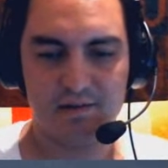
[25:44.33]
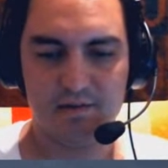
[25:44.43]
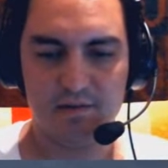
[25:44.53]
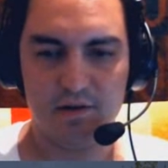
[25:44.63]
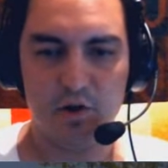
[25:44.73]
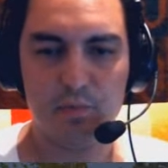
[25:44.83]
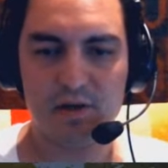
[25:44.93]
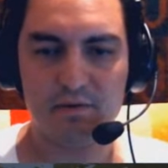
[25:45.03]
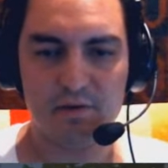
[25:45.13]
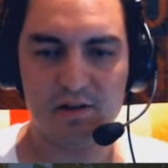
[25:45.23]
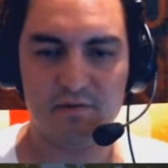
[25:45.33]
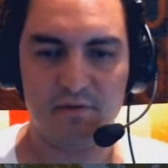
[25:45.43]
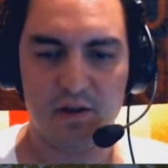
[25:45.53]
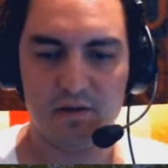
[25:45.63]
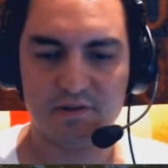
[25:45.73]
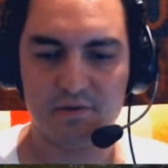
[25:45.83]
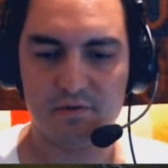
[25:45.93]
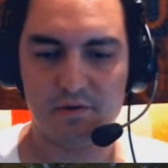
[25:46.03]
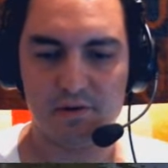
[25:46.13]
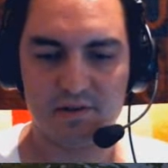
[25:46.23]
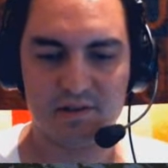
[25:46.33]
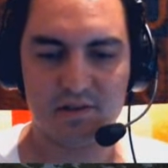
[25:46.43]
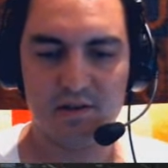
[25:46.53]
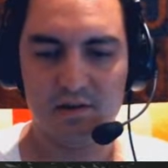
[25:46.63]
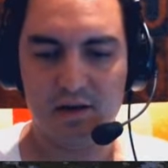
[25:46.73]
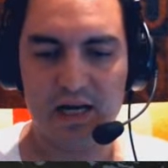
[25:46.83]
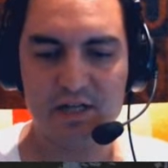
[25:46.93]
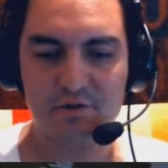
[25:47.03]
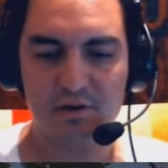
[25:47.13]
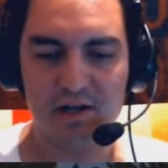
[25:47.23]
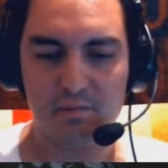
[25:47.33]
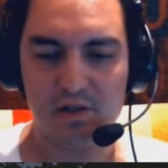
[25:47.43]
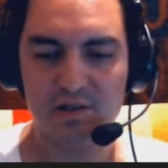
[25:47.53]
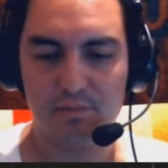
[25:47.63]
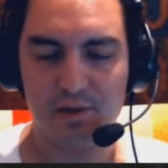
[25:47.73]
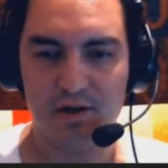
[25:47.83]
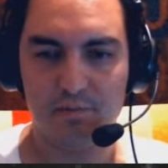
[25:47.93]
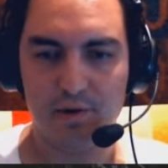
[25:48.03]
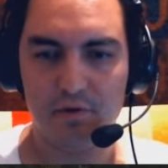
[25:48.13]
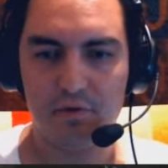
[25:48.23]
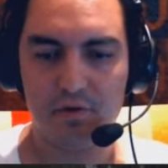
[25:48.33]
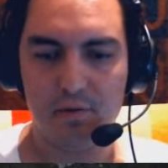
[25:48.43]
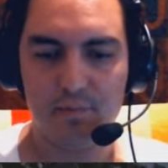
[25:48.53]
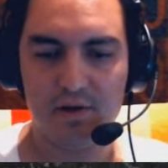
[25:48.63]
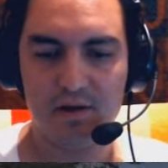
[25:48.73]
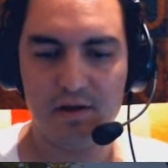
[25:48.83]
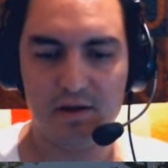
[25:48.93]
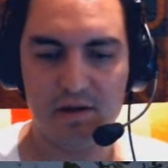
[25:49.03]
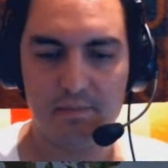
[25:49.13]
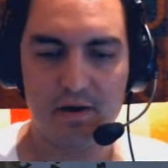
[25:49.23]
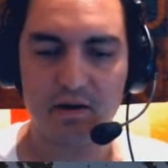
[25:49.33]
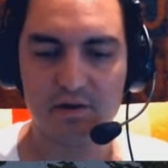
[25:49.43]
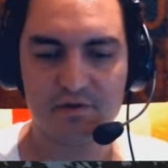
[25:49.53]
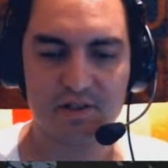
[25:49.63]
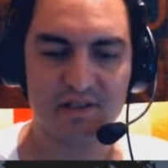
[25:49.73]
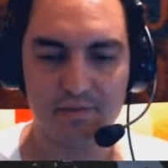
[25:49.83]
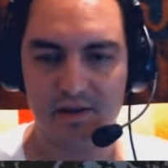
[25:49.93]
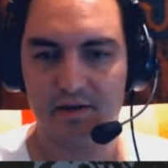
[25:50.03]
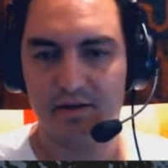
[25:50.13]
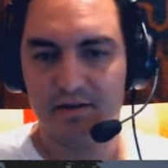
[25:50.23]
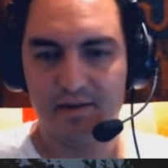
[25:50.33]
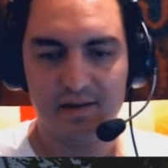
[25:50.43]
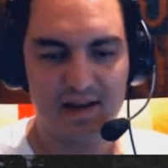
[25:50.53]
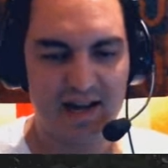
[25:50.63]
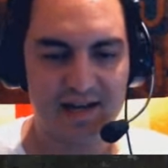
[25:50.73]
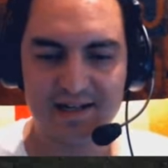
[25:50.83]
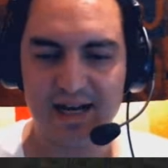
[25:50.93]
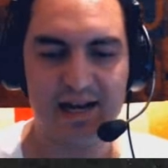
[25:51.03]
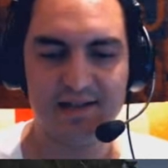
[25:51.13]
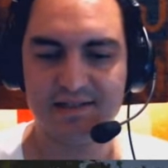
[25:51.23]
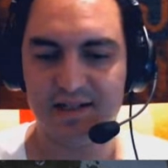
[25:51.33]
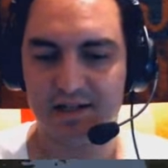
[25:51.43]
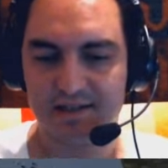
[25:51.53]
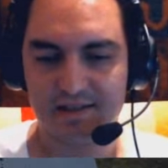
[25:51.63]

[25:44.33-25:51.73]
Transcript: Nobody really follows the rules. I tried multiplayer, both European and American Truck Simulator, and it kinda sucks.